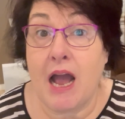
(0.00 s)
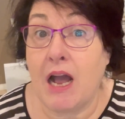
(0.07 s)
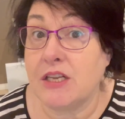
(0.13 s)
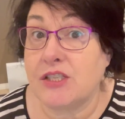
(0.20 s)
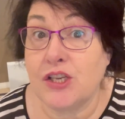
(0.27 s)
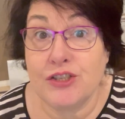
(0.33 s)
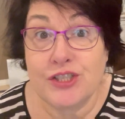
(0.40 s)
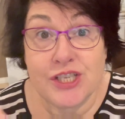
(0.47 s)

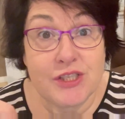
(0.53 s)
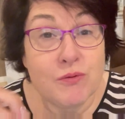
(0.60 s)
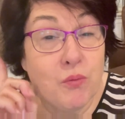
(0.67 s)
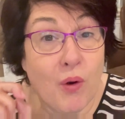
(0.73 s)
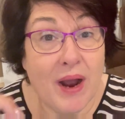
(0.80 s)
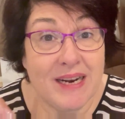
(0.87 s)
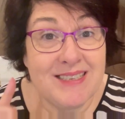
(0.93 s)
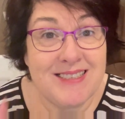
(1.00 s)
So just
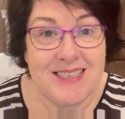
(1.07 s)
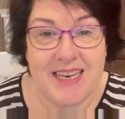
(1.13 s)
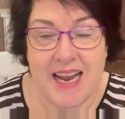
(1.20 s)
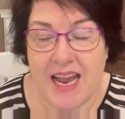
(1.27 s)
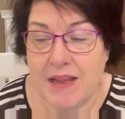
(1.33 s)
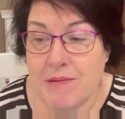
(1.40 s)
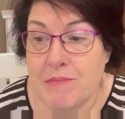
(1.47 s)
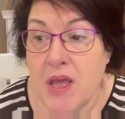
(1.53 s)
one
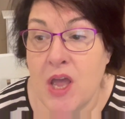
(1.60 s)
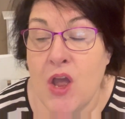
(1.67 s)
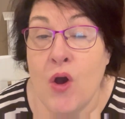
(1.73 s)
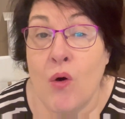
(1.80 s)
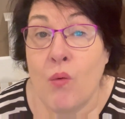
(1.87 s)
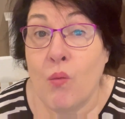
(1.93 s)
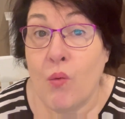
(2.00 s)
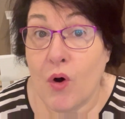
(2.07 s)
today.
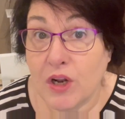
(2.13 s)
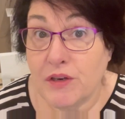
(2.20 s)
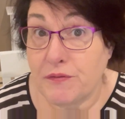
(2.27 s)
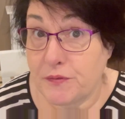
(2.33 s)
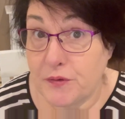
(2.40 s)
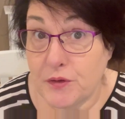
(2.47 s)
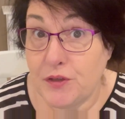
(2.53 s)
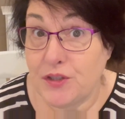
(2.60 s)
What
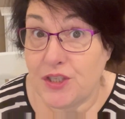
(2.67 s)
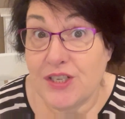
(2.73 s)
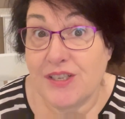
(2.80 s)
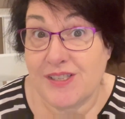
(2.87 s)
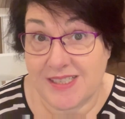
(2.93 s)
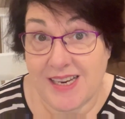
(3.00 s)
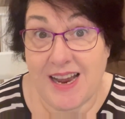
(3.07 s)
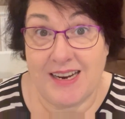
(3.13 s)
food do you
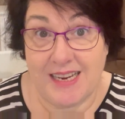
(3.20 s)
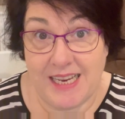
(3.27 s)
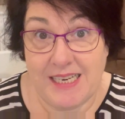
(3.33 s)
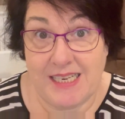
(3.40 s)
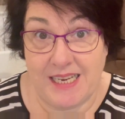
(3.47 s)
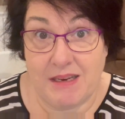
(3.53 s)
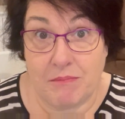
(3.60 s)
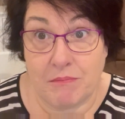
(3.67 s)
start
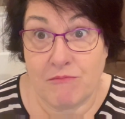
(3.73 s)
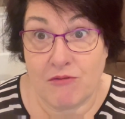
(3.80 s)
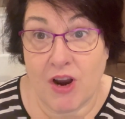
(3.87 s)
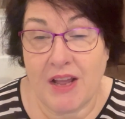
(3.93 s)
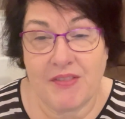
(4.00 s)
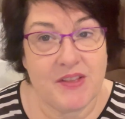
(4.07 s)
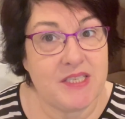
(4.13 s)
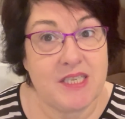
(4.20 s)
eating,
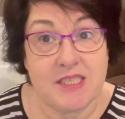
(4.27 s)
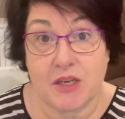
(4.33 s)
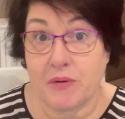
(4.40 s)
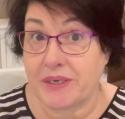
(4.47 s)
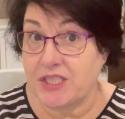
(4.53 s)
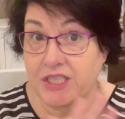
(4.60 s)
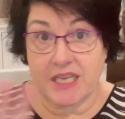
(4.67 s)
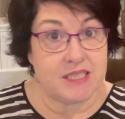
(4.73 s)
right? This is a
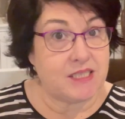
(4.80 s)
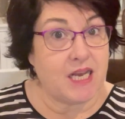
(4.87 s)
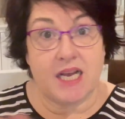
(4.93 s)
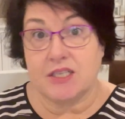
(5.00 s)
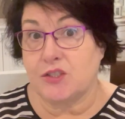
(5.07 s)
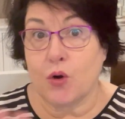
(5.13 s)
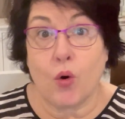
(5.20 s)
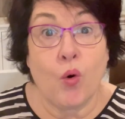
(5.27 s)
question that gets
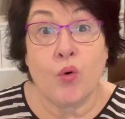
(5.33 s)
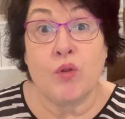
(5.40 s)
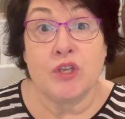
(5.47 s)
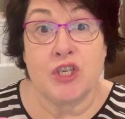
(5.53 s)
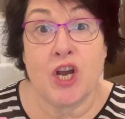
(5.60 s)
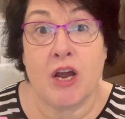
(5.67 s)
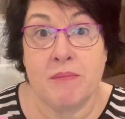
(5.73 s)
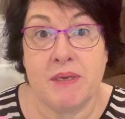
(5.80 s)
asked all the
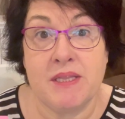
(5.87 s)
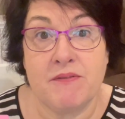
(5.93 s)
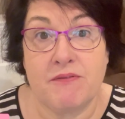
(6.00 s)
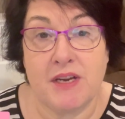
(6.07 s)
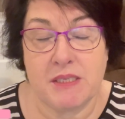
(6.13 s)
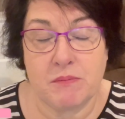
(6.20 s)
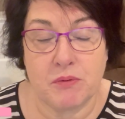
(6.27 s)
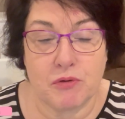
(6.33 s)
time in the
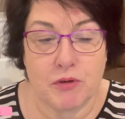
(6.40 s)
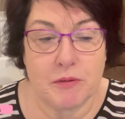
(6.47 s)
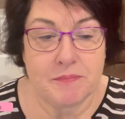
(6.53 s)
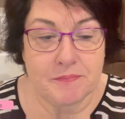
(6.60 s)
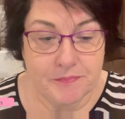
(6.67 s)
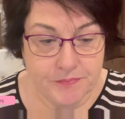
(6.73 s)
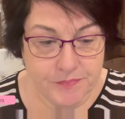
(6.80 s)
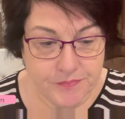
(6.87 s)
Facebook group.
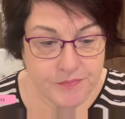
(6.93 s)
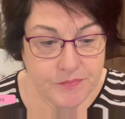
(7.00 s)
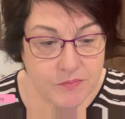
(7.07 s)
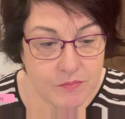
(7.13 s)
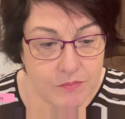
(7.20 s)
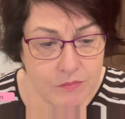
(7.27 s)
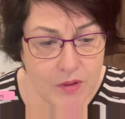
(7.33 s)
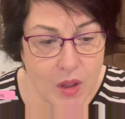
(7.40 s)

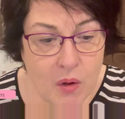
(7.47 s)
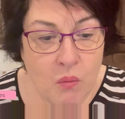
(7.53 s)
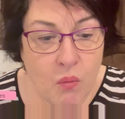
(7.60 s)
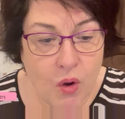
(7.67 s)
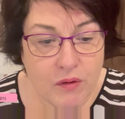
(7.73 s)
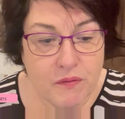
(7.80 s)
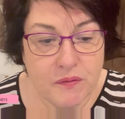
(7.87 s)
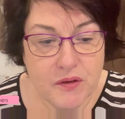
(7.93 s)

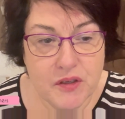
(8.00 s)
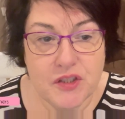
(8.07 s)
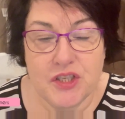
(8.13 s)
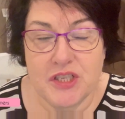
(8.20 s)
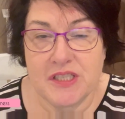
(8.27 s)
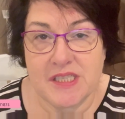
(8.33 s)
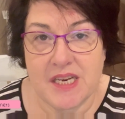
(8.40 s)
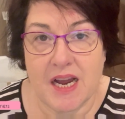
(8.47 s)
What food do
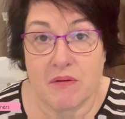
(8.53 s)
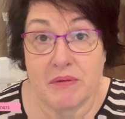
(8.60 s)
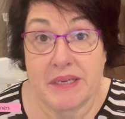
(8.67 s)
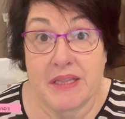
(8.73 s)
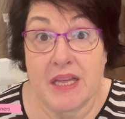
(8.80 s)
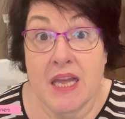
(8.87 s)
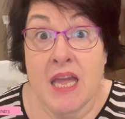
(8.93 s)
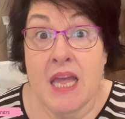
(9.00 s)
you start with?
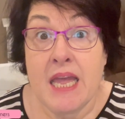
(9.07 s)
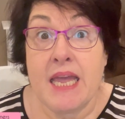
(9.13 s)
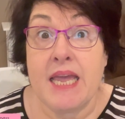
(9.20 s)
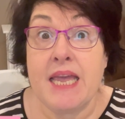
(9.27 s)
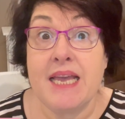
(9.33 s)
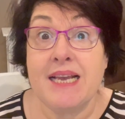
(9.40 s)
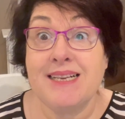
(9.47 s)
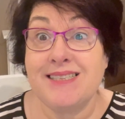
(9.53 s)

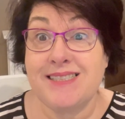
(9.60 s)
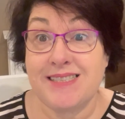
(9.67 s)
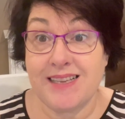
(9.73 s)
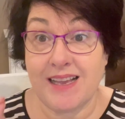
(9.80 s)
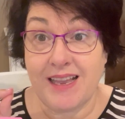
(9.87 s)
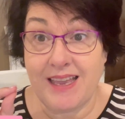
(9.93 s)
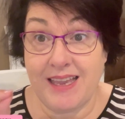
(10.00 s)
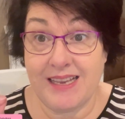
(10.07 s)
Here's
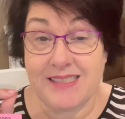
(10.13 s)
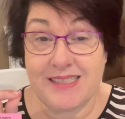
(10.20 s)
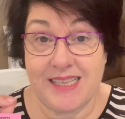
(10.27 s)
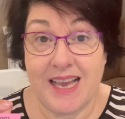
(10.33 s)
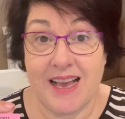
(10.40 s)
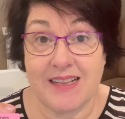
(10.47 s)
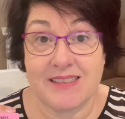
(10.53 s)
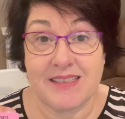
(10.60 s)

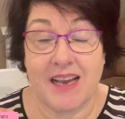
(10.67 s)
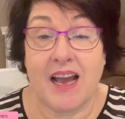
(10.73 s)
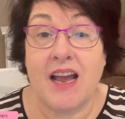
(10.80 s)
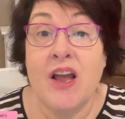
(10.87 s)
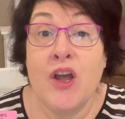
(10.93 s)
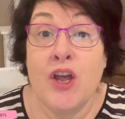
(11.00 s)
the answer.